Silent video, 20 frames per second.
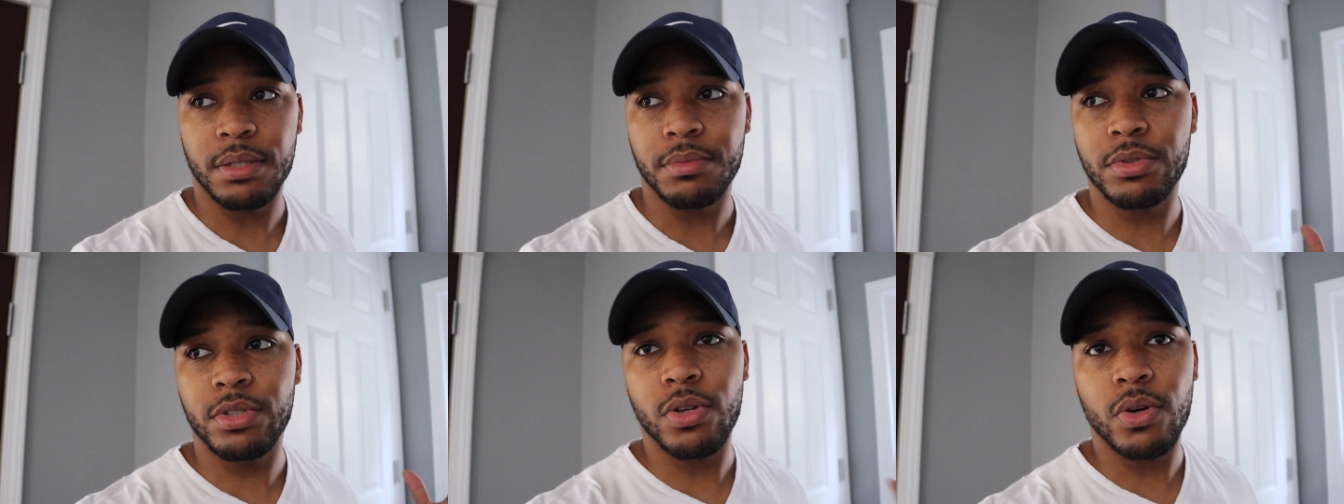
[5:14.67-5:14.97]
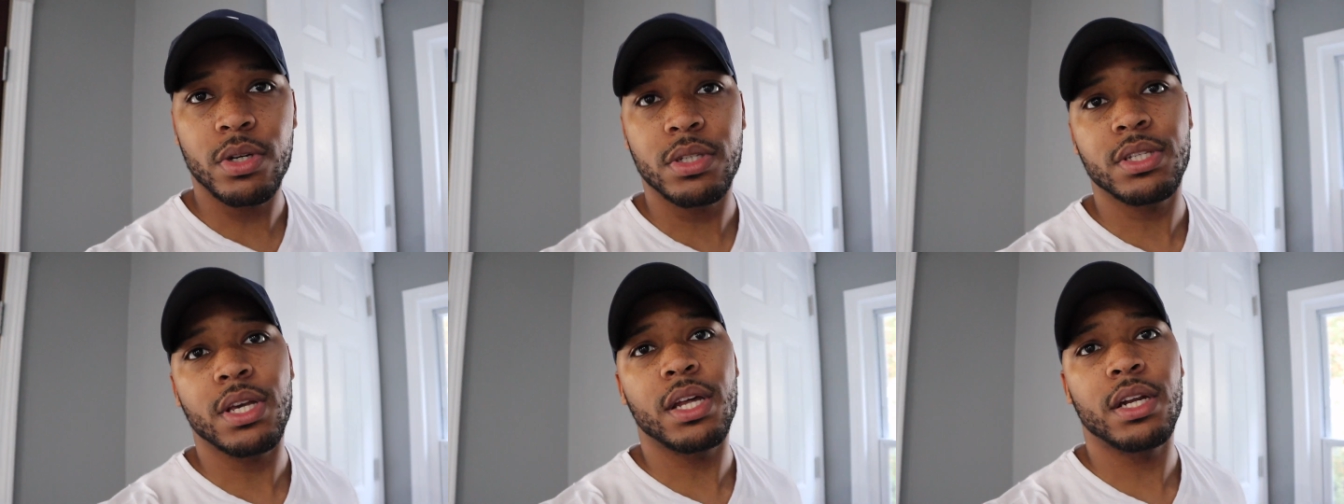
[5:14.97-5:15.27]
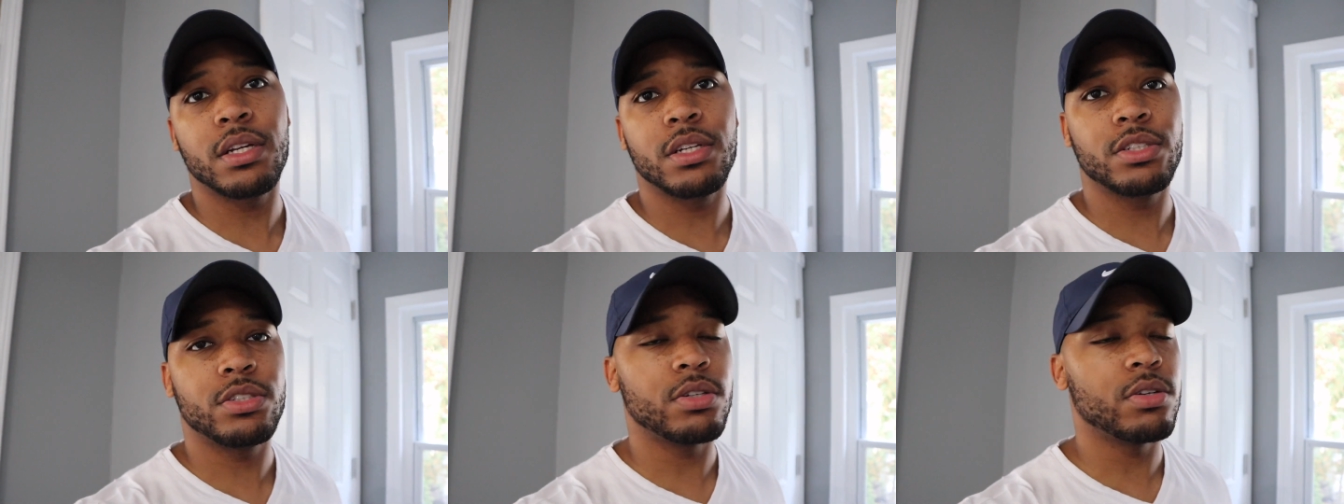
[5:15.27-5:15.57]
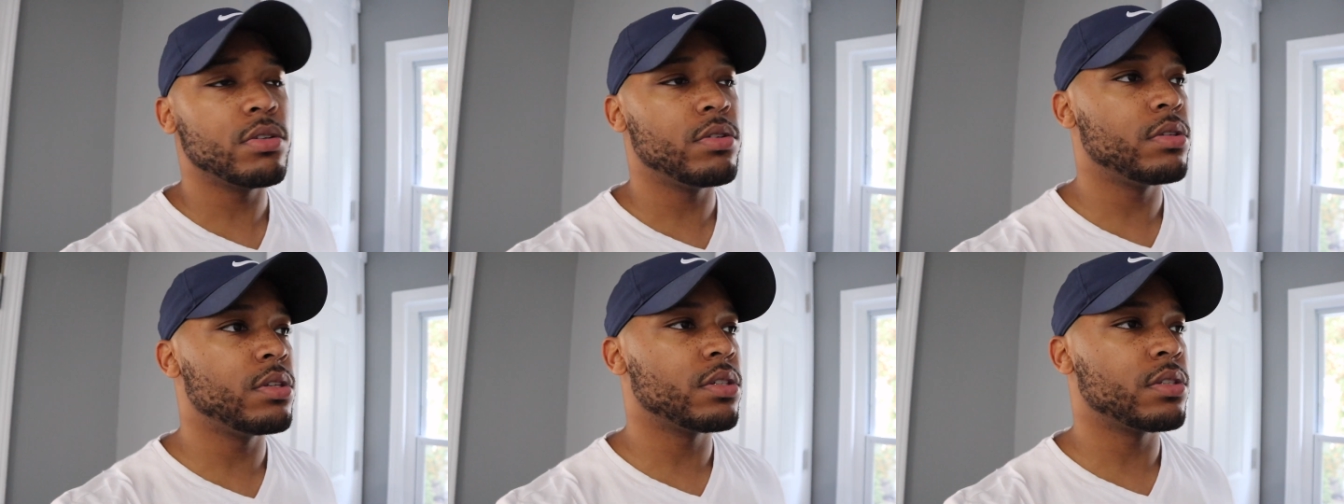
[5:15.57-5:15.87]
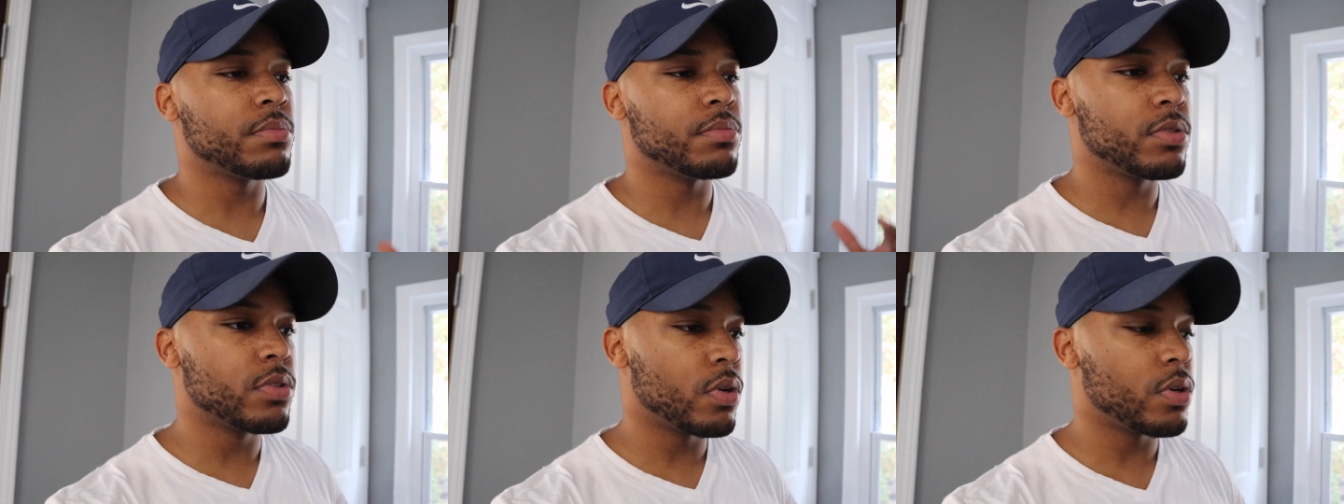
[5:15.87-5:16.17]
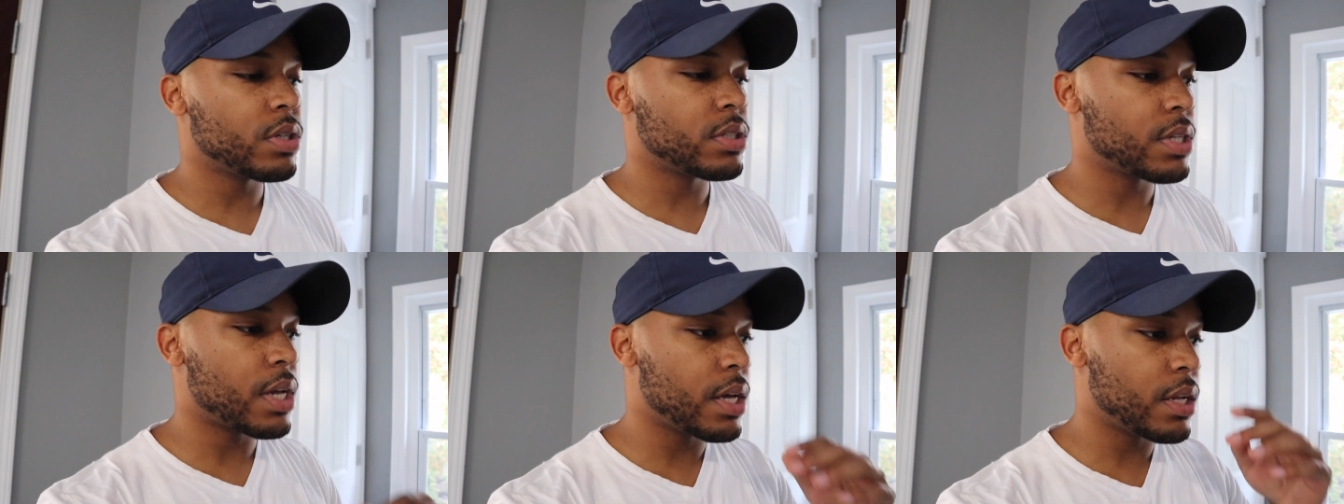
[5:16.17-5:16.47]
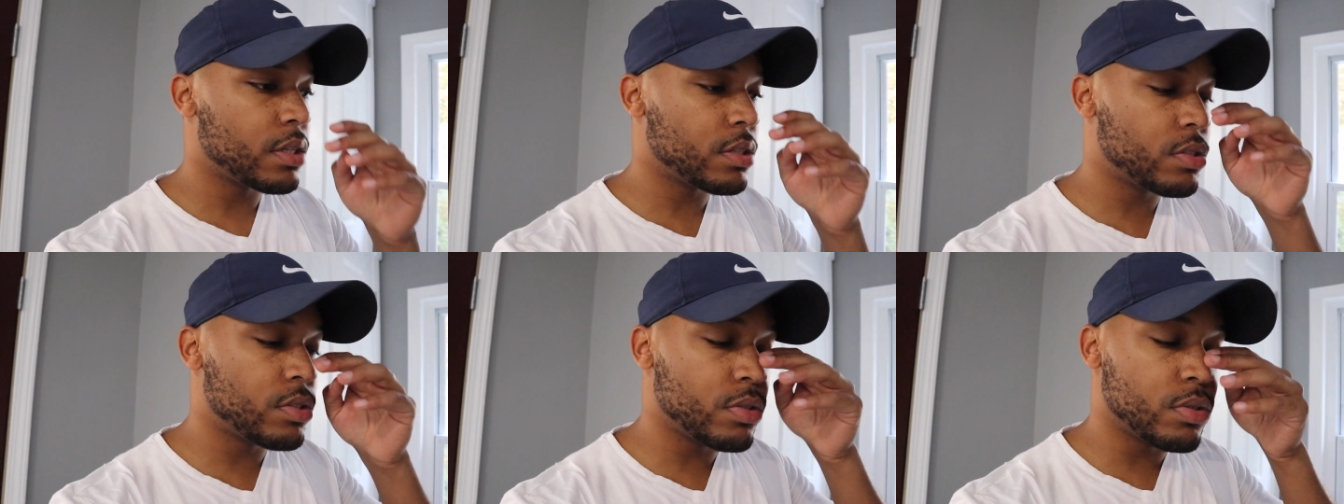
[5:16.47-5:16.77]
I'm so excited to show you this. I'm so
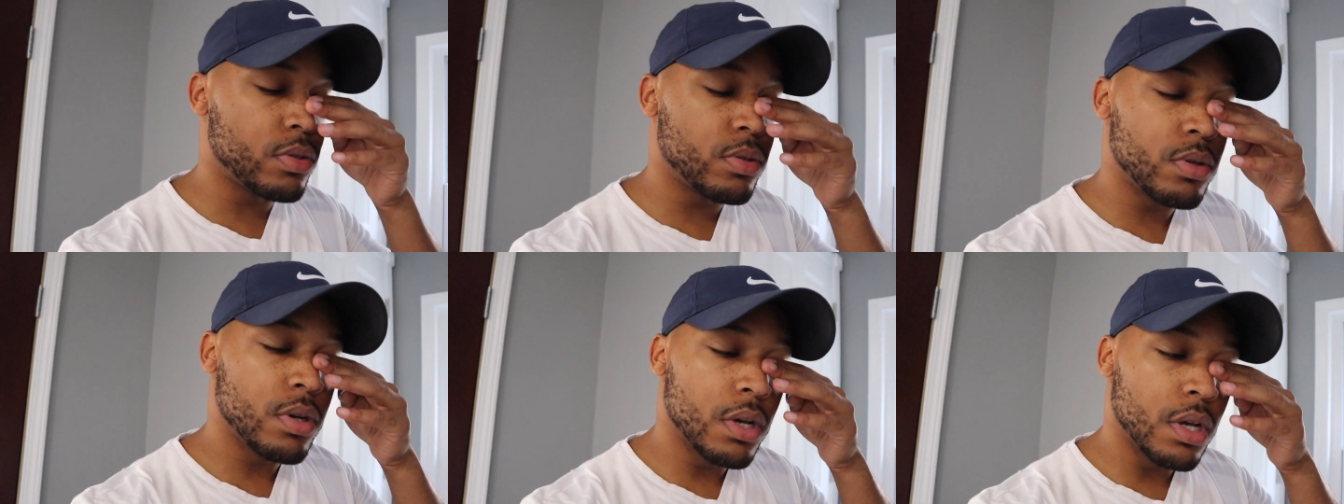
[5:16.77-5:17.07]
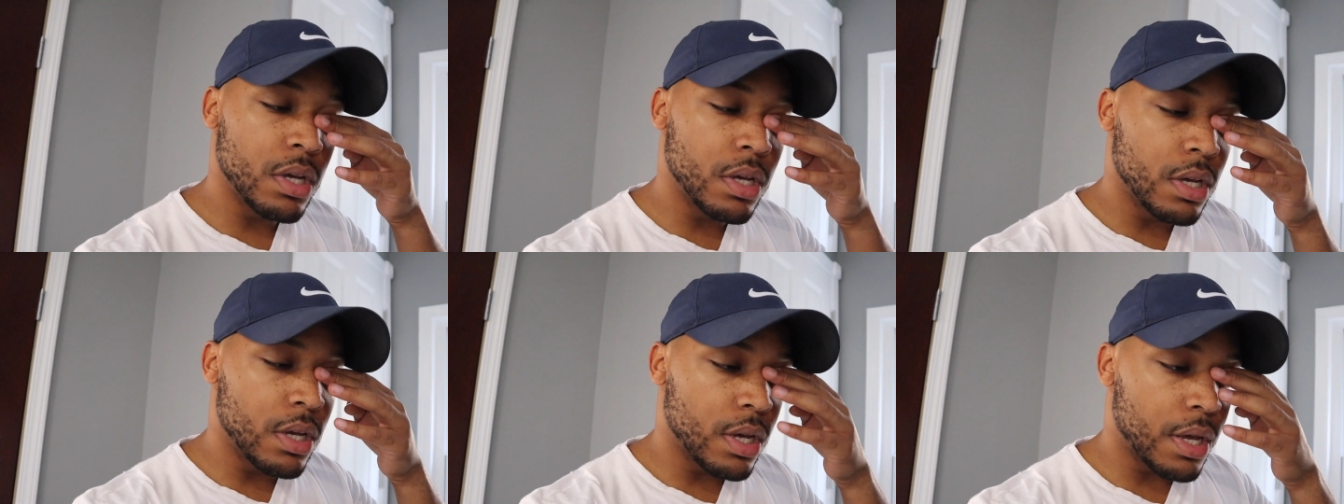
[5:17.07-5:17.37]
excited to,